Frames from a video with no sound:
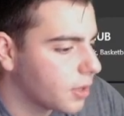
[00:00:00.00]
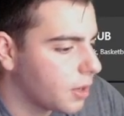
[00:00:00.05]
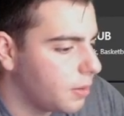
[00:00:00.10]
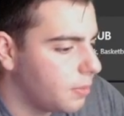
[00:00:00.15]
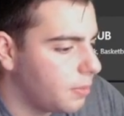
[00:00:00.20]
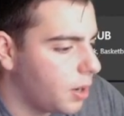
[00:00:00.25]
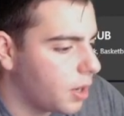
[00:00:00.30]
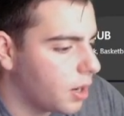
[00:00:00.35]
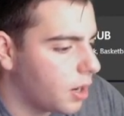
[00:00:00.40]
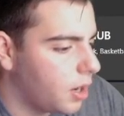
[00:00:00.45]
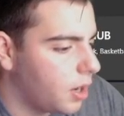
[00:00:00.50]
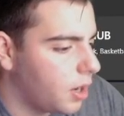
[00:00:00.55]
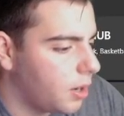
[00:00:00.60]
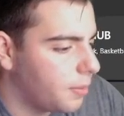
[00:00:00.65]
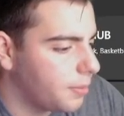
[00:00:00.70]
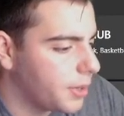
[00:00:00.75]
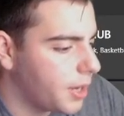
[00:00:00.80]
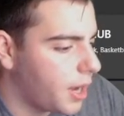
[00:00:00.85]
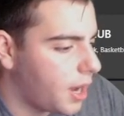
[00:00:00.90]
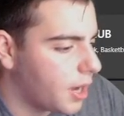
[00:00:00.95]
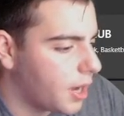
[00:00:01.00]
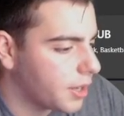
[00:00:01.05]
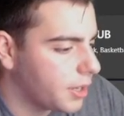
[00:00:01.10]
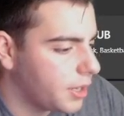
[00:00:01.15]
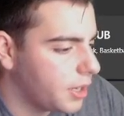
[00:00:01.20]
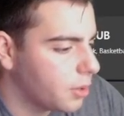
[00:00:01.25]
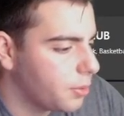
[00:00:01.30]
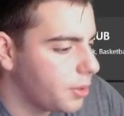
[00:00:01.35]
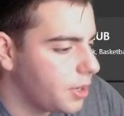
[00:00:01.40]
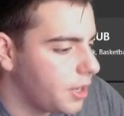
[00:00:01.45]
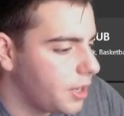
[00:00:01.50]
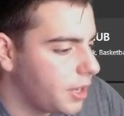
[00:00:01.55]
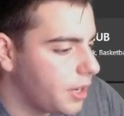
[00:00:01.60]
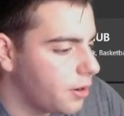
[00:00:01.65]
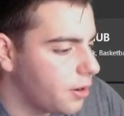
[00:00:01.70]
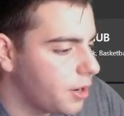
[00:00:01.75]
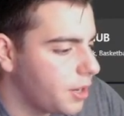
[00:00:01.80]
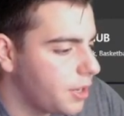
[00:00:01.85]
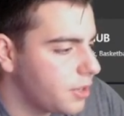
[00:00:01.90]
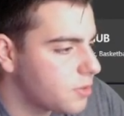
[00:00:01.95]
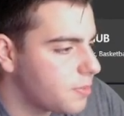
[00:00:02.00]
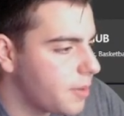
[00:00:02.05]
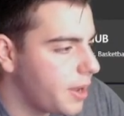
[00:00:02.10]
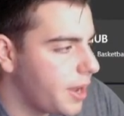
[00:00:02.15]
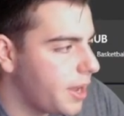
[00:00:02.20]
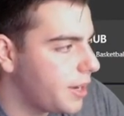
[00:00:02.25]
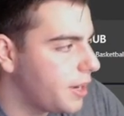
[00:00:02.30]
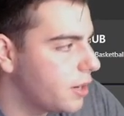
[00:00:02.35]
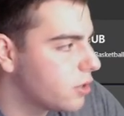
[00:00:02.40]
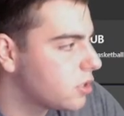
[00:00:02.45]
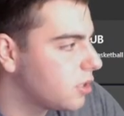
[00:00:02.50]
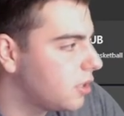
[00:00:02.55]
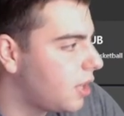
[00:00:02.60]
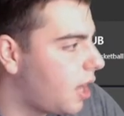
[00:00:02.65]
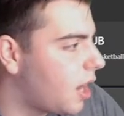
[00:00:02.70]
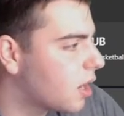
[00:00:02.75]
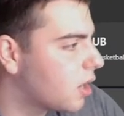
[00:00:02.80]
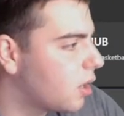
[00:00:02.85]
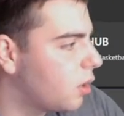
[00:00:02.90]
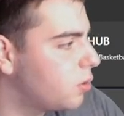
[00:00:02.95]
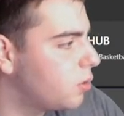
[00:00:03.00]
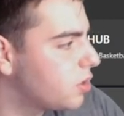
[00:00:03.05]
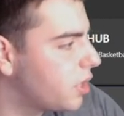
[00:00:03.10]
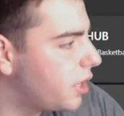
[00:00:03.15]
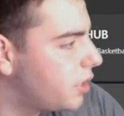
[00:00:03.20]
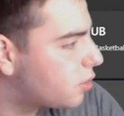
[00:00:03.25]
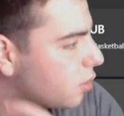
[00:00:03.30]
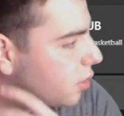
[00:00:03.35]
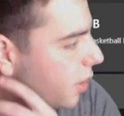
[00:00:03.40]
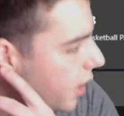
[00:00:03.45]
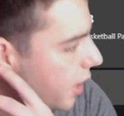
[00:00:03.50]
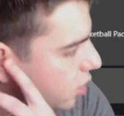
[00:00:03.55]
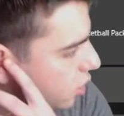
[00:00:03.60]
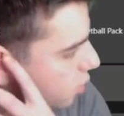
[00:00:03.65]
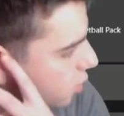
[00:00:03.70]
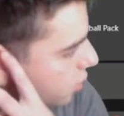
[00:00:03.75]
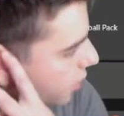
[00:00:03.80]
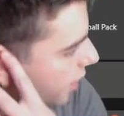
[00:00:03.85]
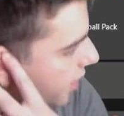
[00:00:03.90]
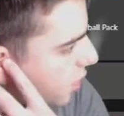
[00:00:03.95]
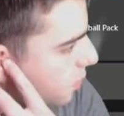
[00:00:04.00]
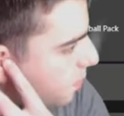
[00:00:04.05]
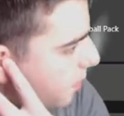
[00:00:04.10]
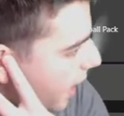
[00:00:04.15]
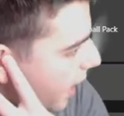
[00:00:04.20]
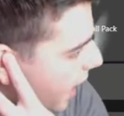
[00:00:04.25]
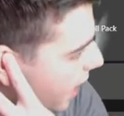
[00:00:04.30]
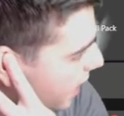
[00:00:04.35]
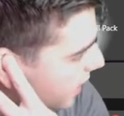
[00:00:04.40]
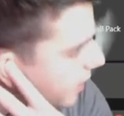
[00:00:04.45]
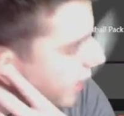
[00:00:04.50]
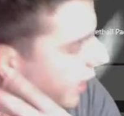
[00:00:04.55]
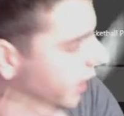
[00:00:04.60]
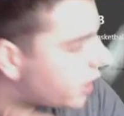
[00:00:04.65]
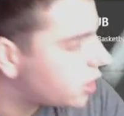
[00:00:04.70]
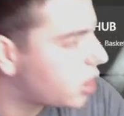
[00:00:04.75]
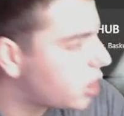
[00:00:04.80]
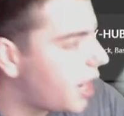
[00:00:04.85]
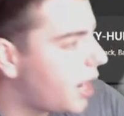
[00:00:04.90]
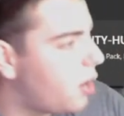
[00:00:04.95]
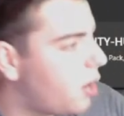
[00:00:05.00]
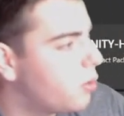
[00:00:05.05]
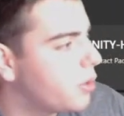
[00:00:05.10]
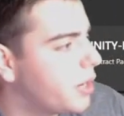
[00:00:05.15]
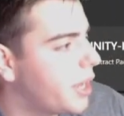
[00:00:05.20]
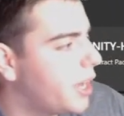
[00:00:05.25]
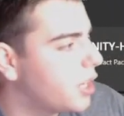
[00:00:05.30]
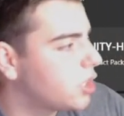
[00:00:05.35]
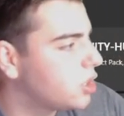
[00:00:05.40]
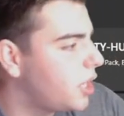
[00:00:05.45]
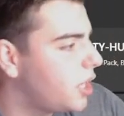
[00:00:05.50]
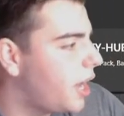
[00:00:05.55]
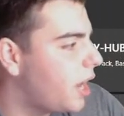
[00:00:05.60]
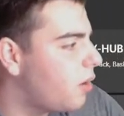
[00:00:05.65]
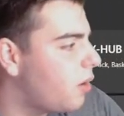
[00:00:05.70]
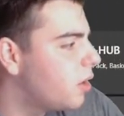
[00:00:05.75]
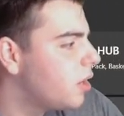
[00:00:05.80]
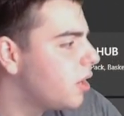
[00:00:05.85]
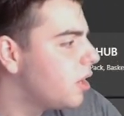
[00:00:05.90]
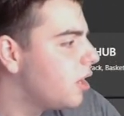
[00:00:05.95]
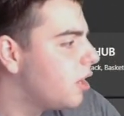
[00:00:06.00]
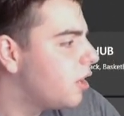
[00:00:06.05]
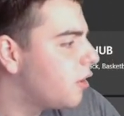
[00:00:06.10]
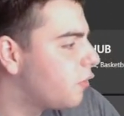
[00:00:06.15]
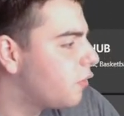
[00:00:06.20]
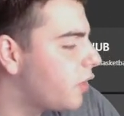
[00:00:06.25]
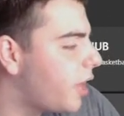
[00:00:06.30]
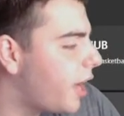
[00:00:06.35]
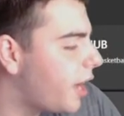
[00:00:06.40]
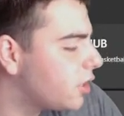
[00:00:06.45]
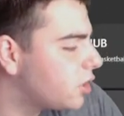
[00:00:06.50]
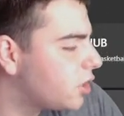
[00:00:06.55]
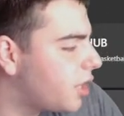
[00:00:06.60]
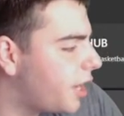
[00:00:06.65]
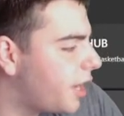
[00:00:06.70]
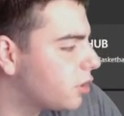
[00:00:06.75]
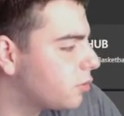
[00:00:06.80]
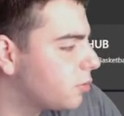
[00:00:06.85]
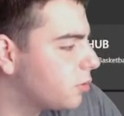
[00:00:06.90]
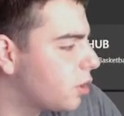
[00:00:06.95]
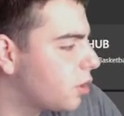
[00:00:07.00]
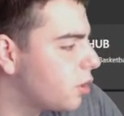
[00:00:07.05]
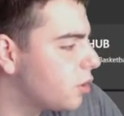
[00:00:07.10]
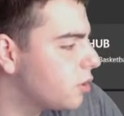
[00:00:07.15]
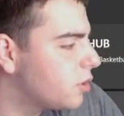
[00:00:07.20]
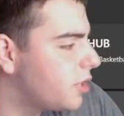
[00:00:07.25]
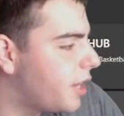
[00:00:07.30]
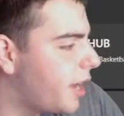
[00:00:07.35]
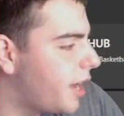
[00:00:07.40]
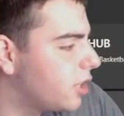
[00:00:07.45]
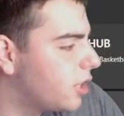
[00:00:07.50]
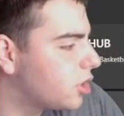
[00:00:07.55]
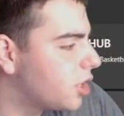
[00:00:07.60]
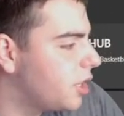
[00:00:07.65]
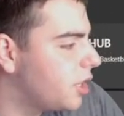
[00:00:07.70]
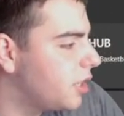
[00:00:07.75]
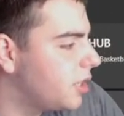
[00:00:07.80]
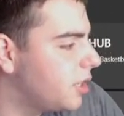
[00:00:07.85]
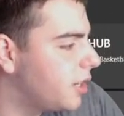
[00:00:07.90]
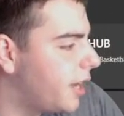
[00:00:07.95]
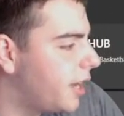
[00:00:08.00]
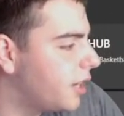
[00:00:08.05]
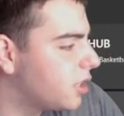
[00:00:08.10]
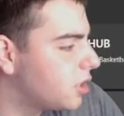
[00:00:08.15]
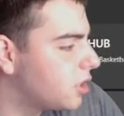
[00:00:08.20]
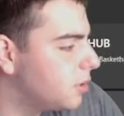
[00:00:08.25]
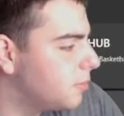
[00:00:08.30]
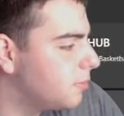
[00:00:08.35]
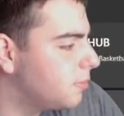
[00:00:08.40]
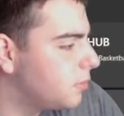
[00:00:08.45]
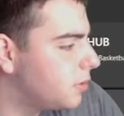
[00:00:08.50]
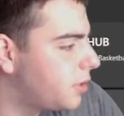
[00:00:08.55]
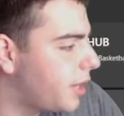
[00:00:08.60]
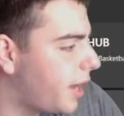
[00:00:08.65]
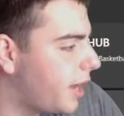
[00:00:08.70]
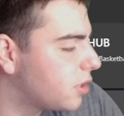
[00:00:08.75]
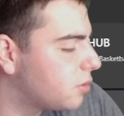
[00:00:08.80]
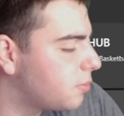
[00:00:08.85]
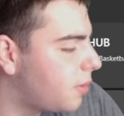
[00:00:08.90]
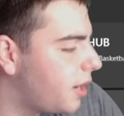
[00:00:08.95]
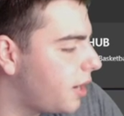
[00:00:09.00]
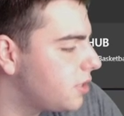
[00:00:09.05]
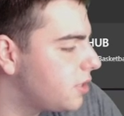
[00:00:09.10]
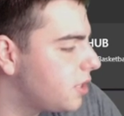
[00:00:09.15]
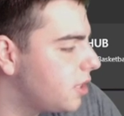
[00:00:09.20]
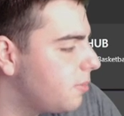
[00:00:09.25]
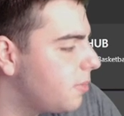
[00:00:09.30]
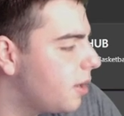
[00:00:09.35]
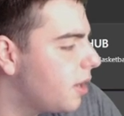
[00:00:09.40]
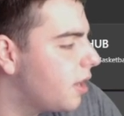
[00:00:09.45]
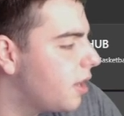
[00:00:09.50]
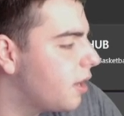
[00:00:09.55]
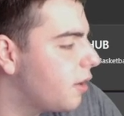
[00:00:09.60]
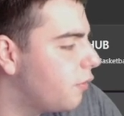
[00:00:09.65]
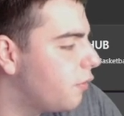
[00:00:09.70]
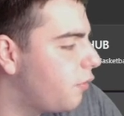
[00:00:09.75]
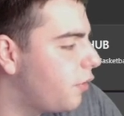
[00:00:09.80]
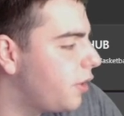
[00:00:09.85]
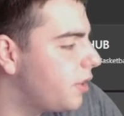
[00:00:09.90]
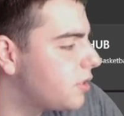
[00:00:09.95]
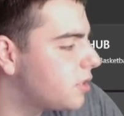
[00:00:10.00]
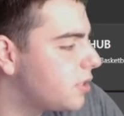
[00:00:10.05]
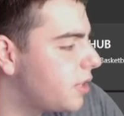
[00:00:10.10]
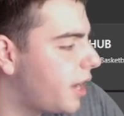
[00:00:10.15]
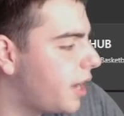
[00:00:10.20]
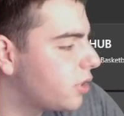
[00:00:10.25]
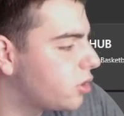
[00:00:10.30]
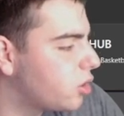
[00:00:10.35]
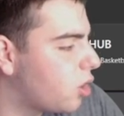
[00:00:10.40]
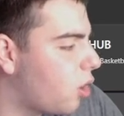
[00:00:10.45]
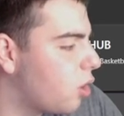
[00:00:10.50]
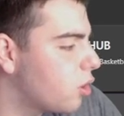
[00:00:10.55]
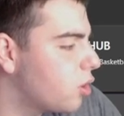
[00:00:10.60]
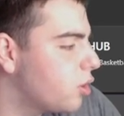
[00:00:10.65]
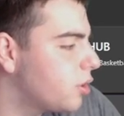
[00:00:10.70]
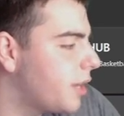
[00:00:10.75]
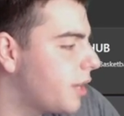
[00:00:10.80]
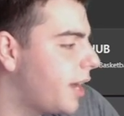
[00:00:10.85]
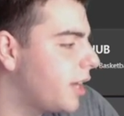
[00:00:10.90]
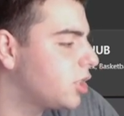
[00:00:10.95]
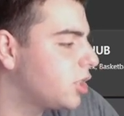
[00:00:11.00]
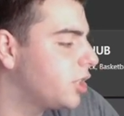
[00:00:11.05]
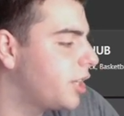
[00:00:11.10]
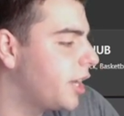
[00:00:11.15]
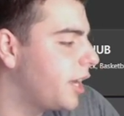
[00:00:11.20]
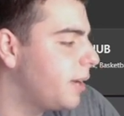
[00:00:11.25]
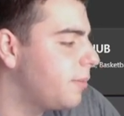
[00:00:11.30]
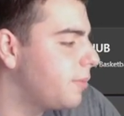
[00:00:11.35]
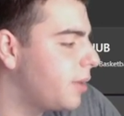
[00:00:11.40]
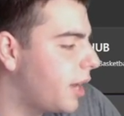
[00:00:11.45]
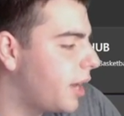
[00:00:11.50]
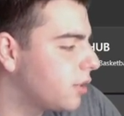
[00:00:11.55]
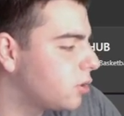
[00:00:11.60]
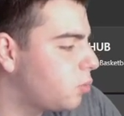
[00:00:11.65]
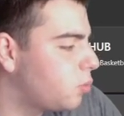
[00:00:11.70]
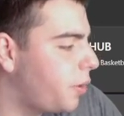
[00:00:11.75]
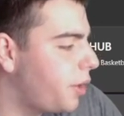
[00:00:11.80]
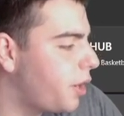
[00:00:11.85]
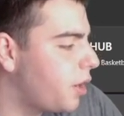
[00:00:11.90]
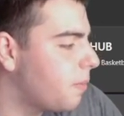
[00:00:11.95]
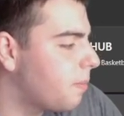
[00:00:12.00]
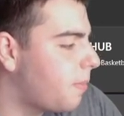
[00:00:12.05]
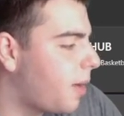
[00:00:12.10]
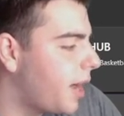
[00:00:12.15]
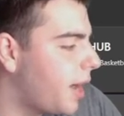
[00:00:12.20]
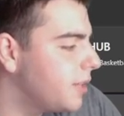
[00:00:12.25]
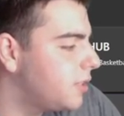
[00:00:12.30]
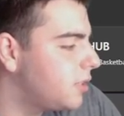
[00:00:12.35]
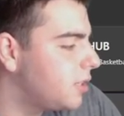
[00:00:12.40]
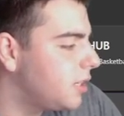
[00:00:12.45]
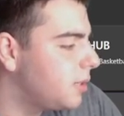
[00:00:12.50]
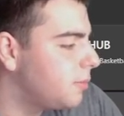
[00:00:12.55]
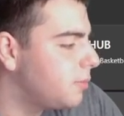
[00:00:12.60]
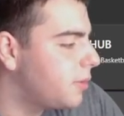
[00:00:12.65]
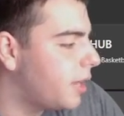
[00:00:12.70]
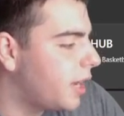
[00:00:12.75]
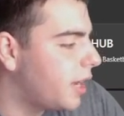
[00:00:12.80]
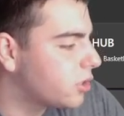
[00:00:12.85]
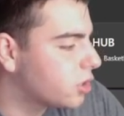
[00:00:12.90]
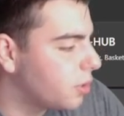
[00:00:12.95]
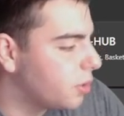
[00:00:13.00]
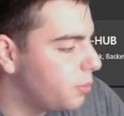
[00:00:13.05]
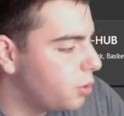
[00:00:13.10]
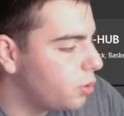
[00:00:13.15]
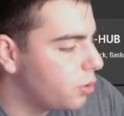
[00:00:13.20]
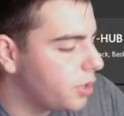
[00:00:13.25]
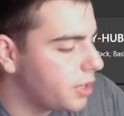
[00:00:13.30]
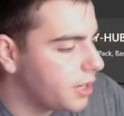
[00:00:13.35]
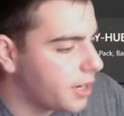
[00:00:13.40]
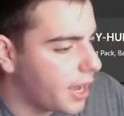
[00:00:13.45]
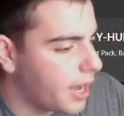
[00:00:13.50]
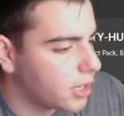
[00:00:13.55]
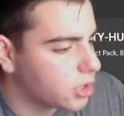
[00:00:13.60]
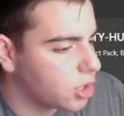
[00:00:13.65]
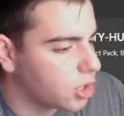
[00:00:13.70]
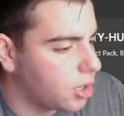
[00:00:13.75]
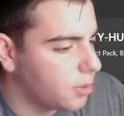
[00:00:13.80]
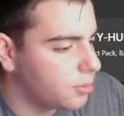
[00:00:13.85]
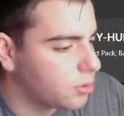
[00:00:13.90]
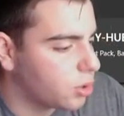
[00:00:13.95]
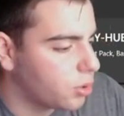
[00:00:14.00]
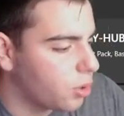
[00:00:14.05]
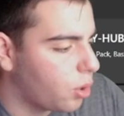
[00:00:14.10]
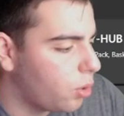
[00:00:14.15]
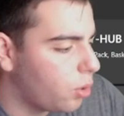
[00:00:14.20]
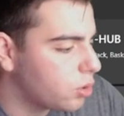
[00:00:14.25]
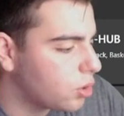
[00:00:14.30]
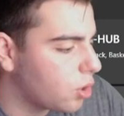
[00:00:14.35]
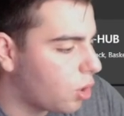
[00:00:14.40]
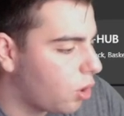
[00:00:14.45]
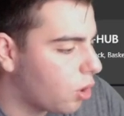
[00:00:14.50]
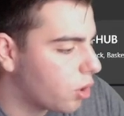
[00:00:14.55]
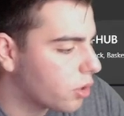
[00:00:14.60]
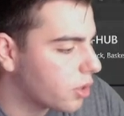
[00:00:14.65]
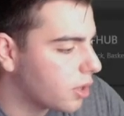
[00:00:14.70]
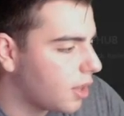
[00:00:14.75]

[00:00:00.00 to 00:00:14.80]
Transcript: But um, yeah, here we here it is, man. Here's the Lock International Dash Pack Dash Out Dash Now Flash Dash Returns Dash In Dash In Dash My Team Vince Dash Carter Dash Game Dash Winner My Team Dash Community Dash Hub. So those are the